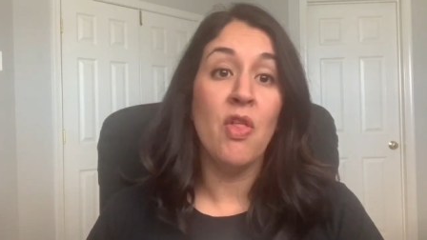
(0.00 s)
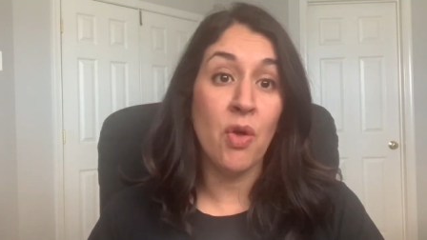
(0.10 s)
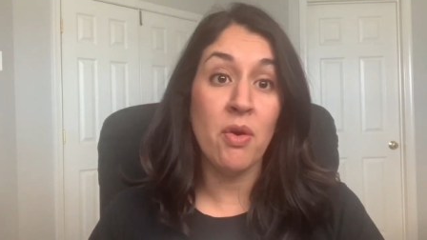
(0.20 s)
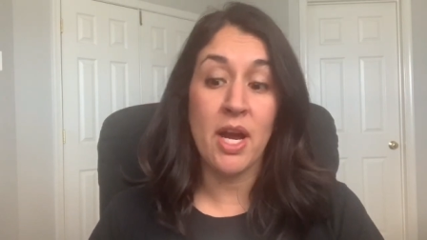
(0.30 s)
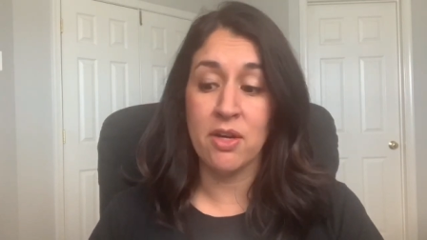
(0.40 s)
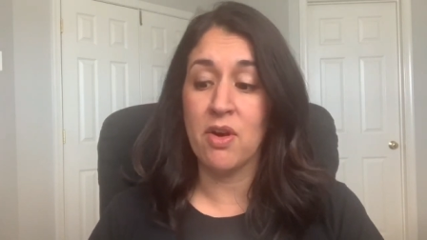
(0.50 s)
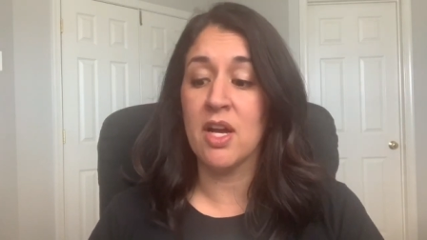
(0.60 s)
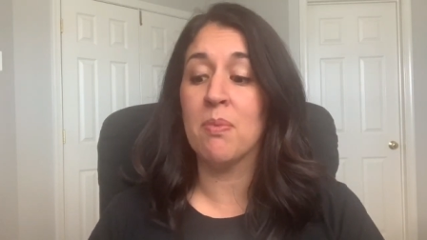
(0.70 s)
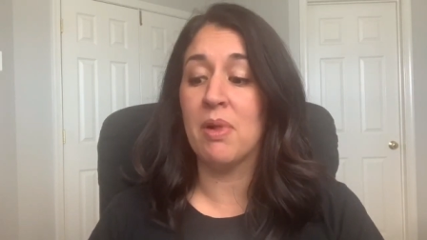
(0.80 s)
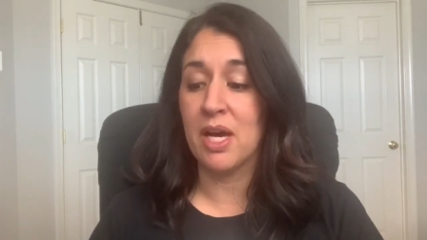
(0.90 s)
Thor
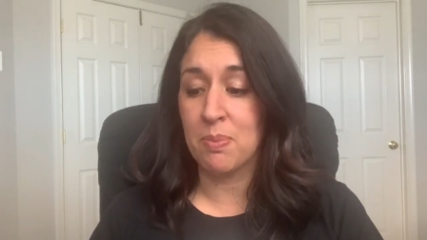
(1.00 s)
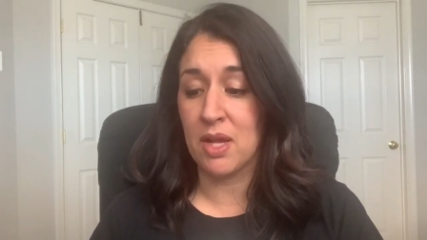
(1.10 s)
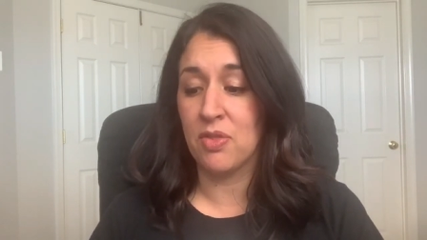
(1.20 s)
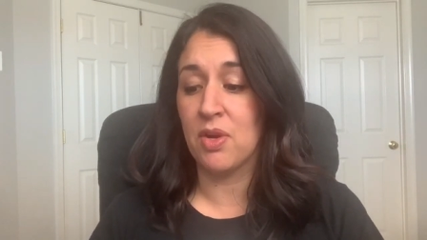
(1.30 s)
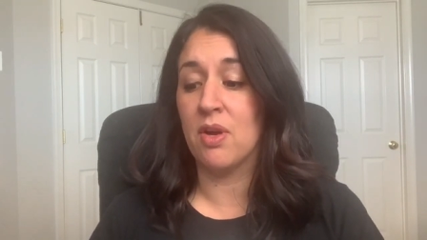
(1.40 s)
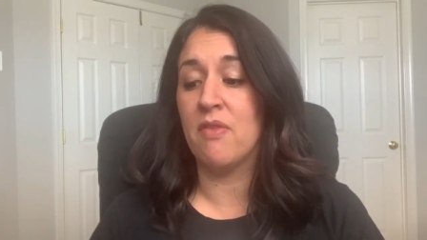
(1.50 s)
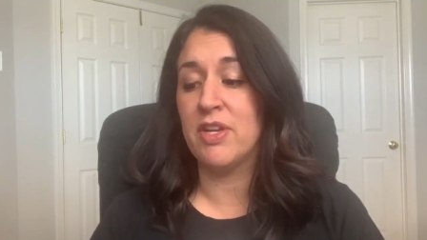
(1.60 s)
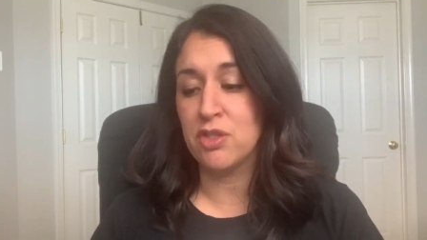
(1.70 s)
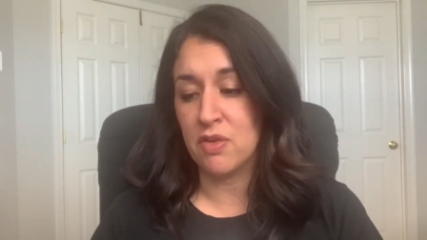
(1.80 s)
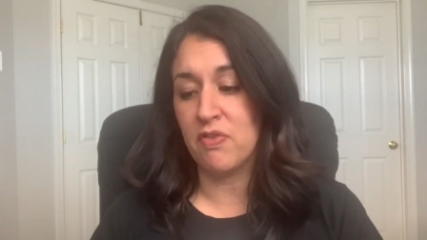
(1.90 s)
Ragnarok, Black Panther,
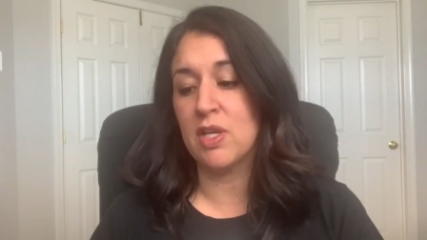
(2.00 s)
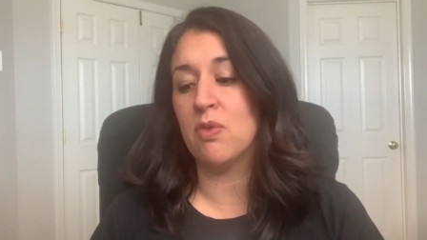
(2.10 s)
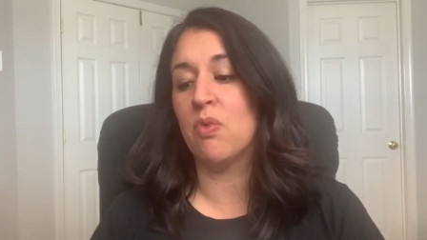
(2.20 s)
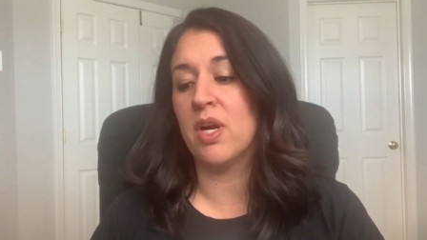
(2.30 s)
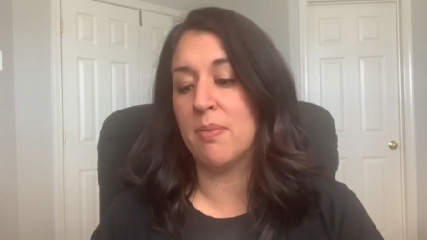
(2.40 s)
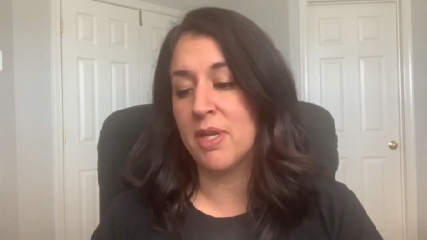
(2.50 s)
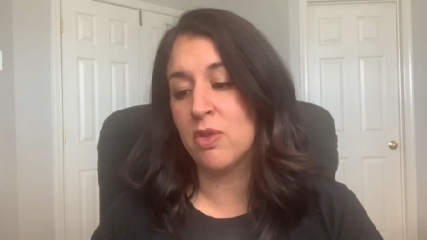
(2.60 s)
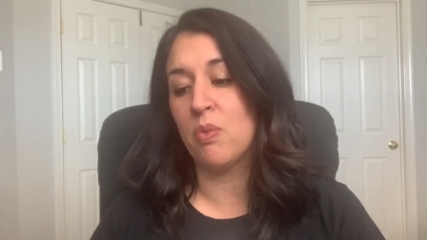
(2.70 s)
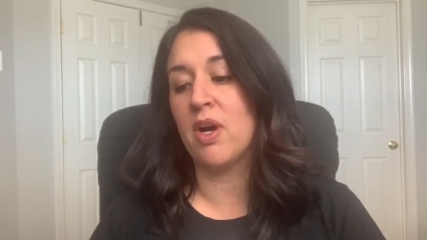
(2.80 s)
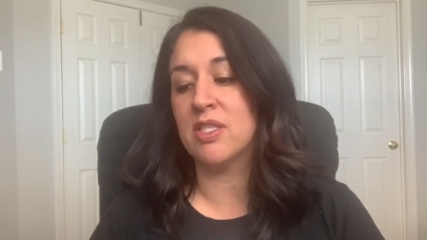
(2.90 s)
Avengers Infinity War, Ant-Man
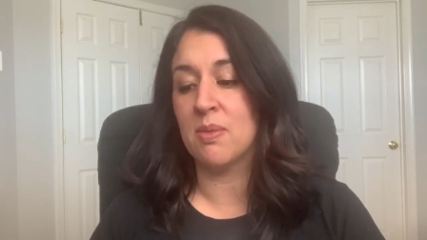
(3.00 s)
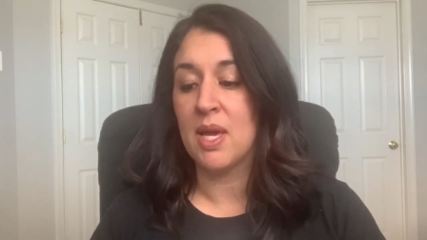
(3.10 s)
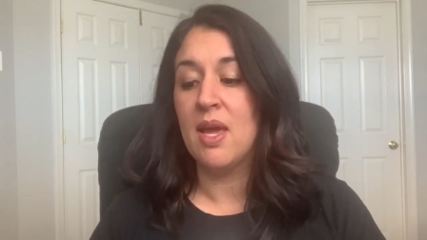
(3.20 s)
and the Wasp,